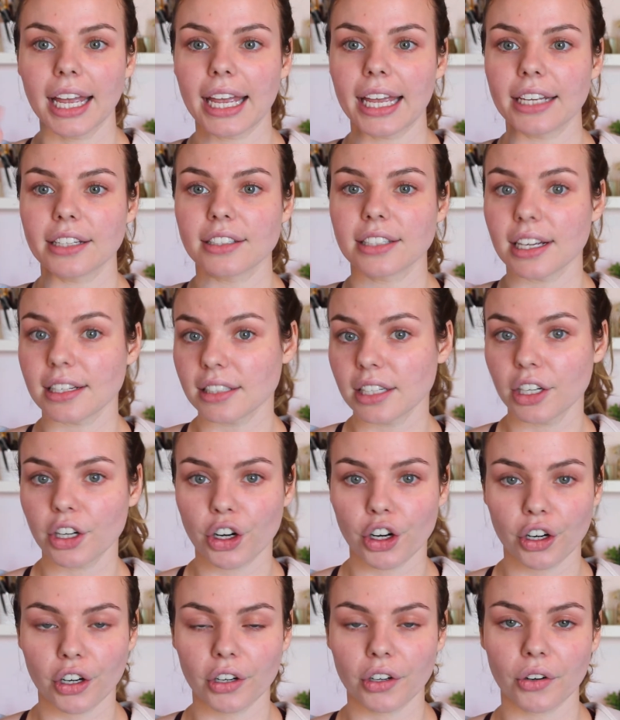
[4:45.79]
It doesn't
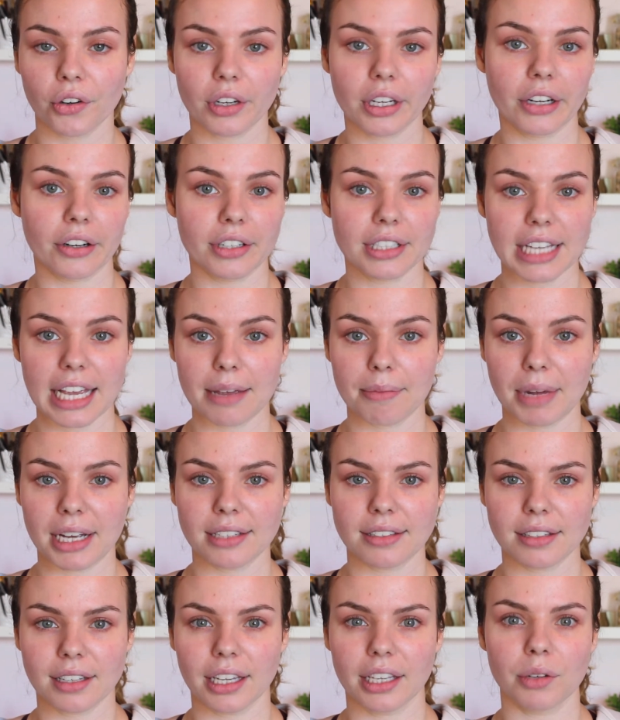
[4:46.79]
hurt or irritate my
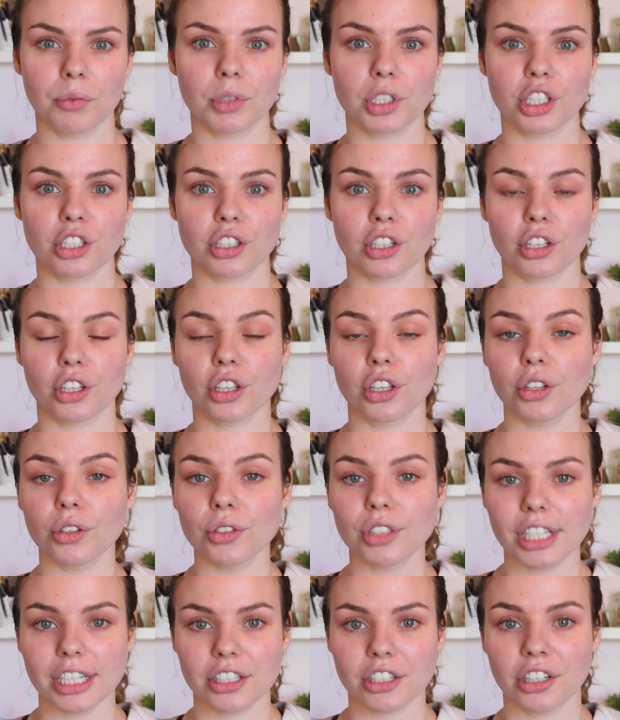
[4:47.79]
skin, which is a
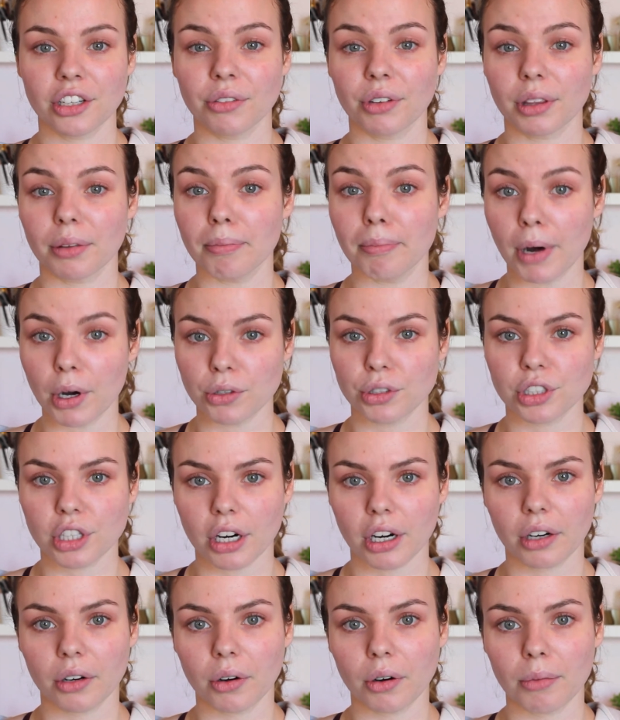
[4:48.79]
huge issue with most
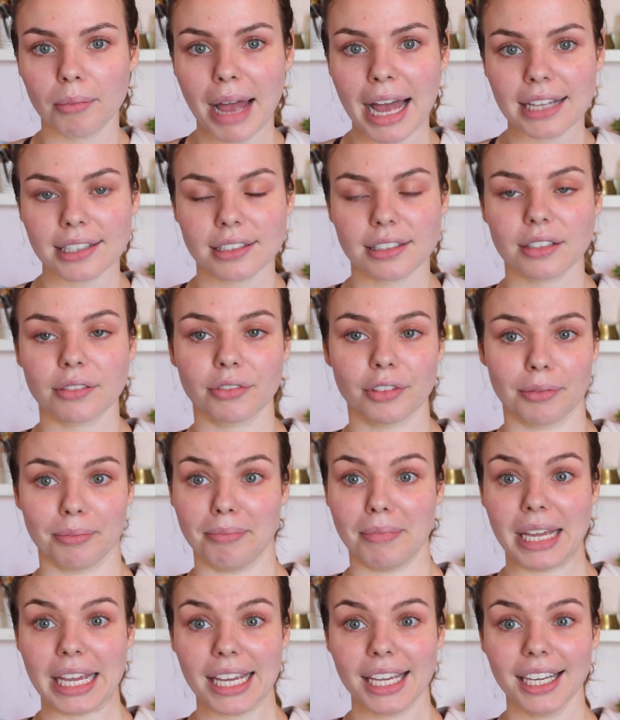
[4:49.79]
charcoal masks for
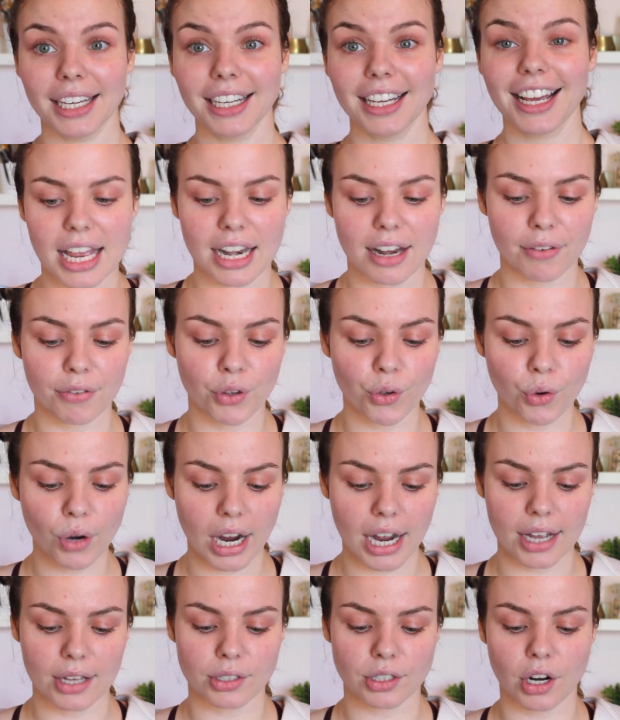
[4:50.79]
me. And if you
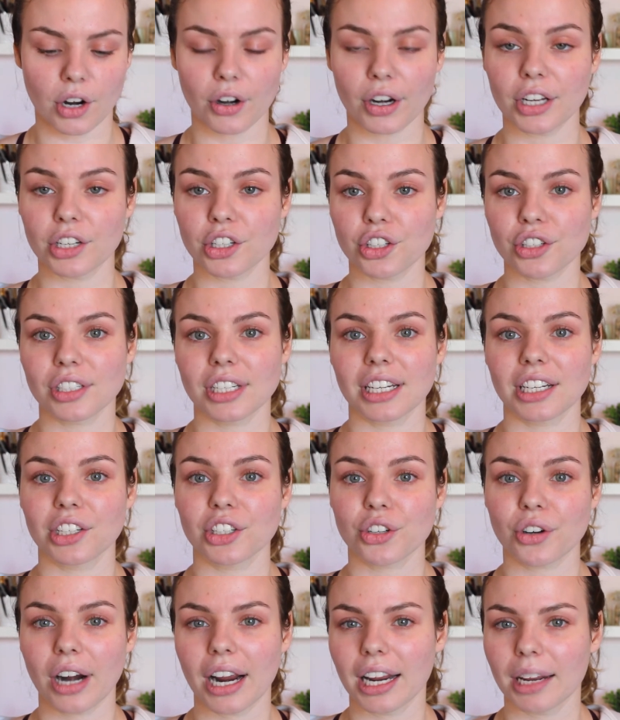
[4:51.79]
guys are interested in
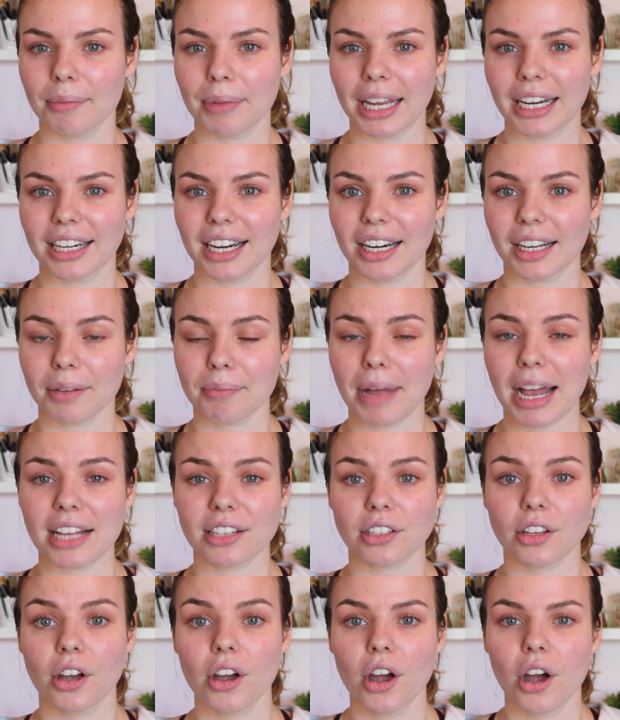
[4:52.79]
trying a magnetic
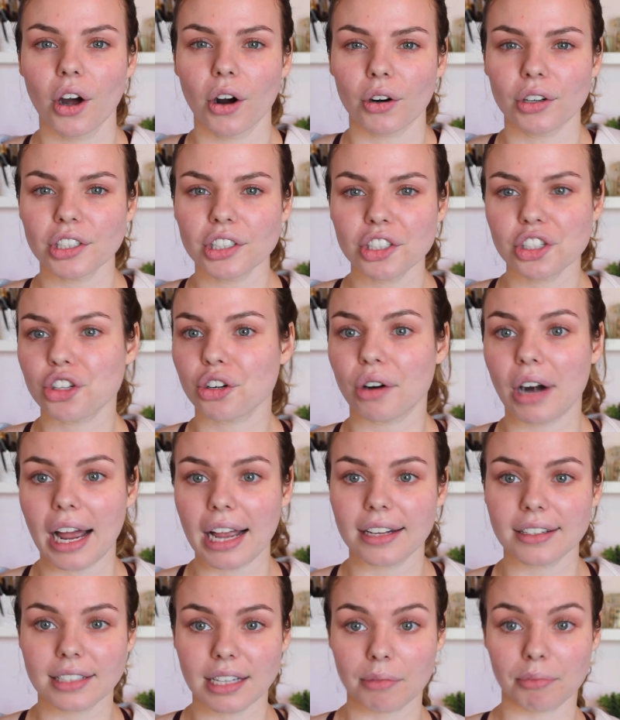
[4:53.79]
mask or just
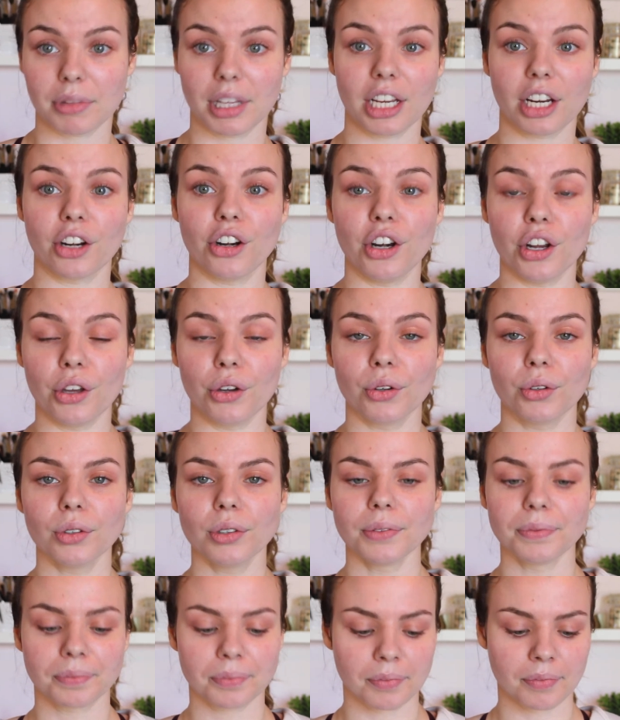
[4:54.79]
trying something
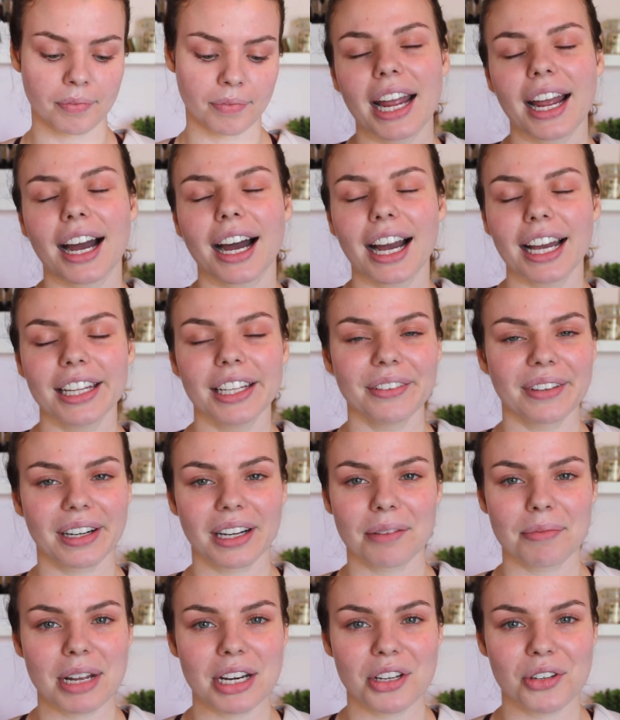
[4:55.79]
new, I highly
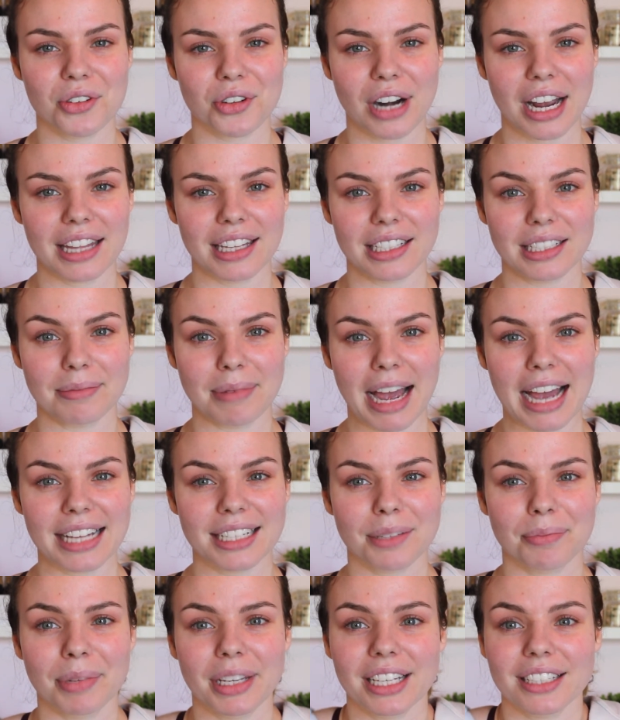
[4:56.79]
recommend you try this
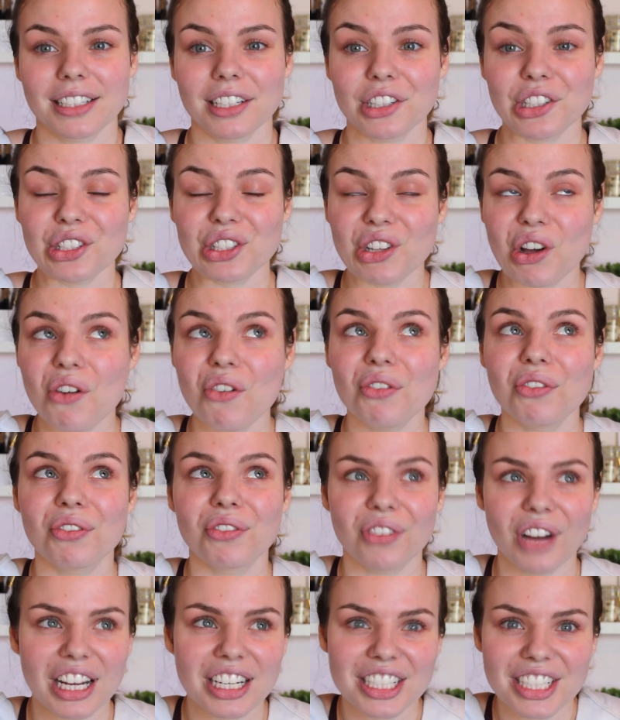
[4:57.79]
mask because it's so
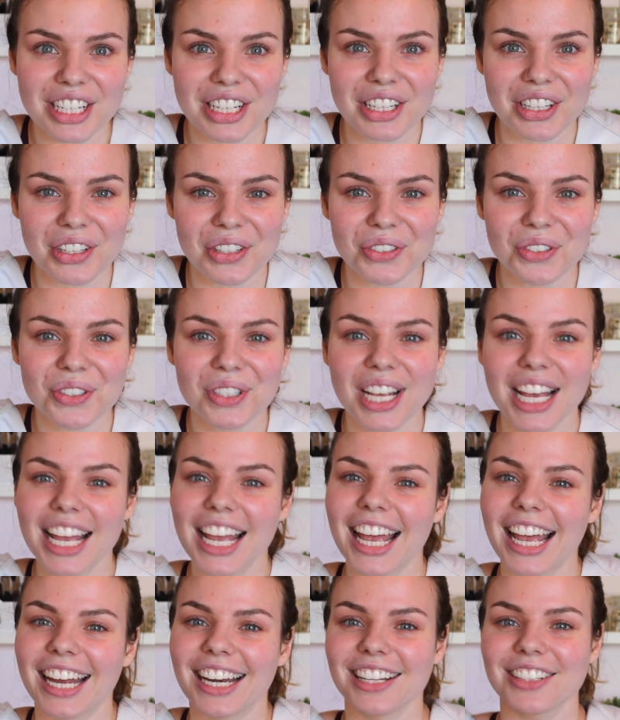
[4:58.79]
fun to use
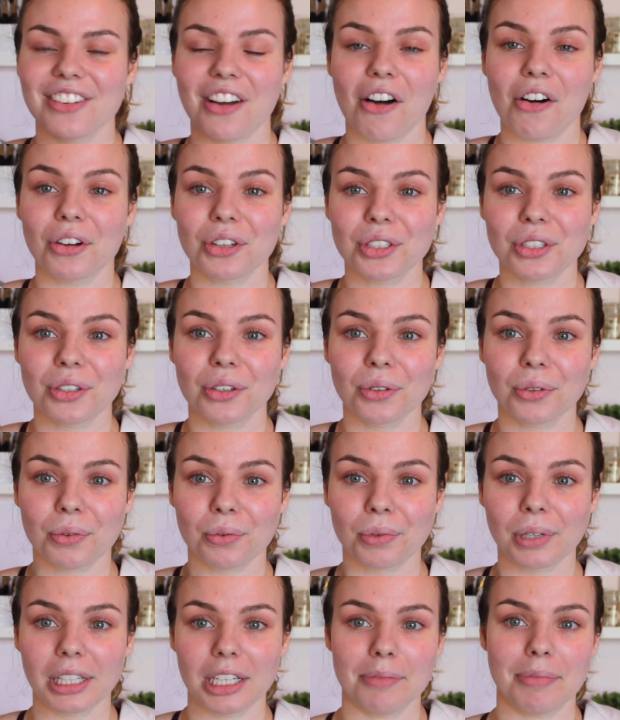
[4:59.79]
and it's also
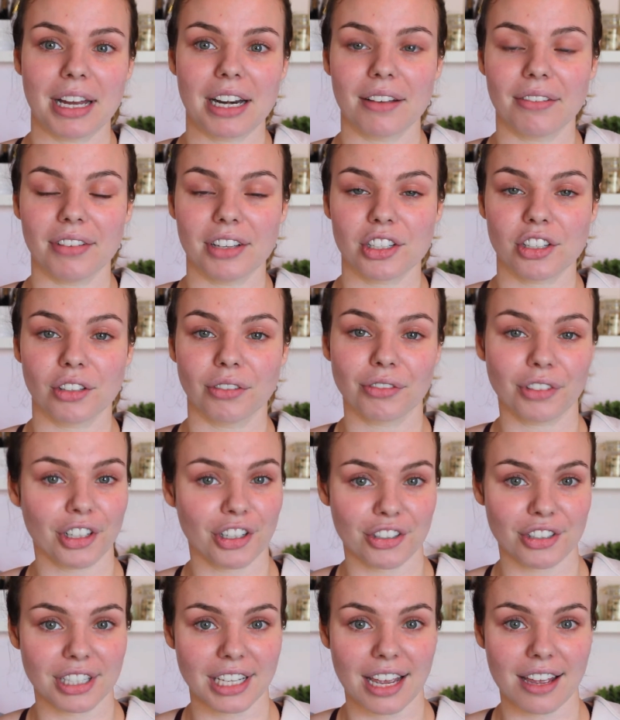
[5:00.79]
really beneficial for
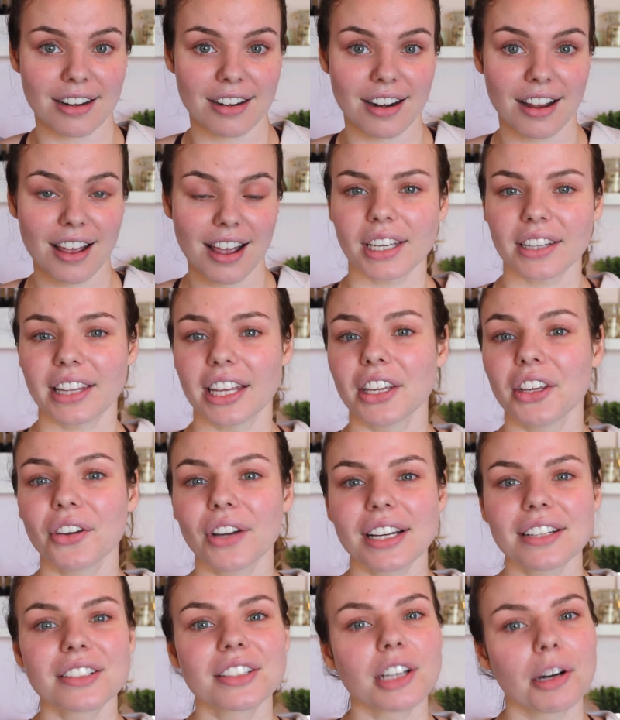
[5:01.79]
your skin. Thank you
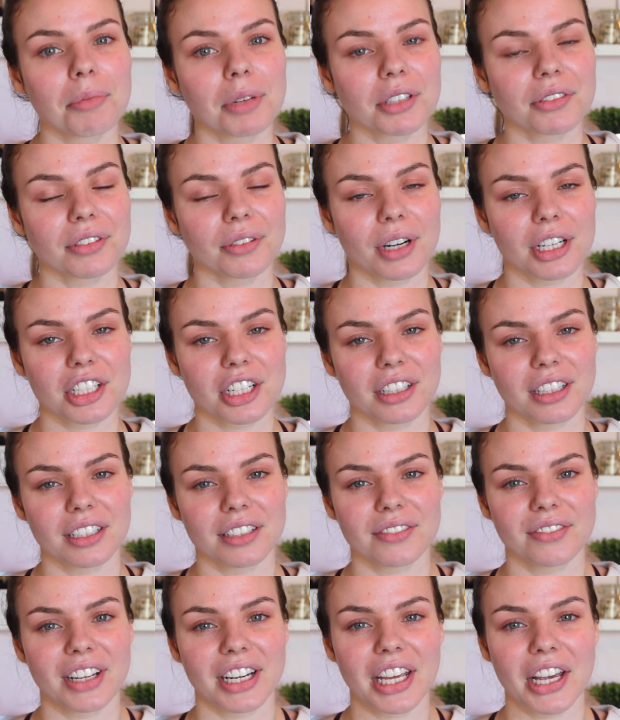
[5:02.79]
guys so much for watching
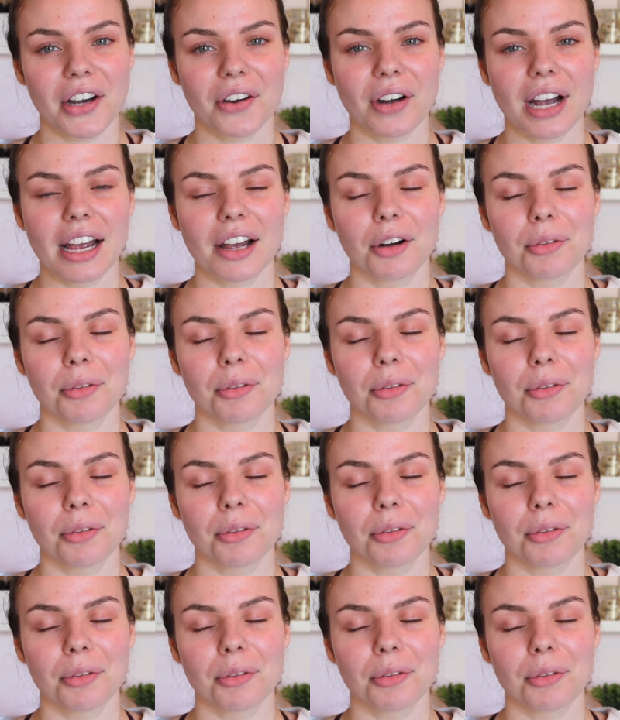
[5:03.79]
this video. I